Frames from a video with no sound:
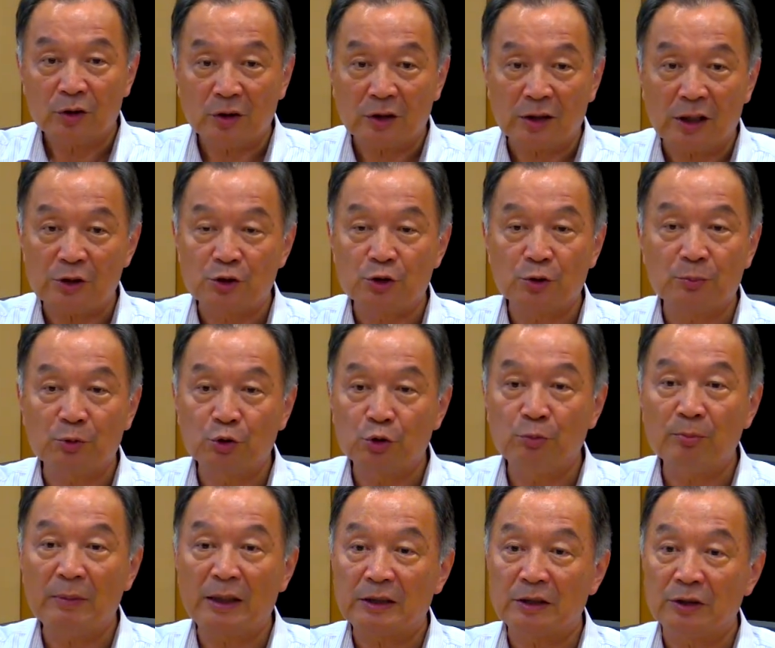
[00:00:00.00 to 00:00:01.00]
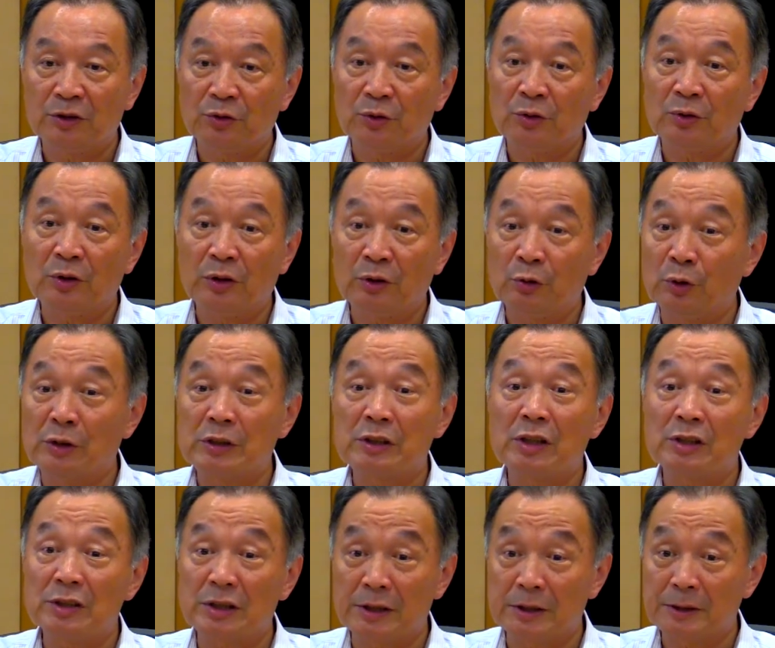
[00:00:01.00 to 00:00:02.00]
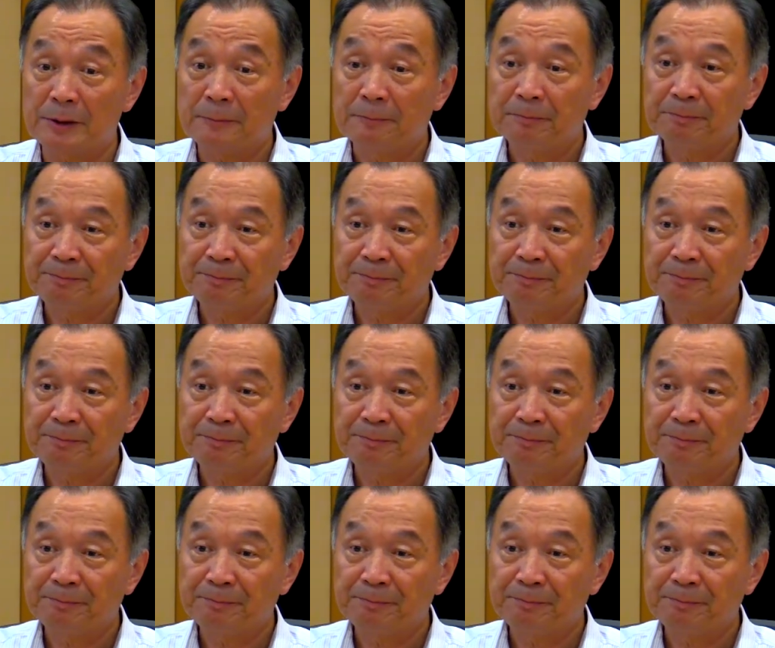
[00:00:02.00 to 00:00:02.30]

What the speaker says: consume too much resources.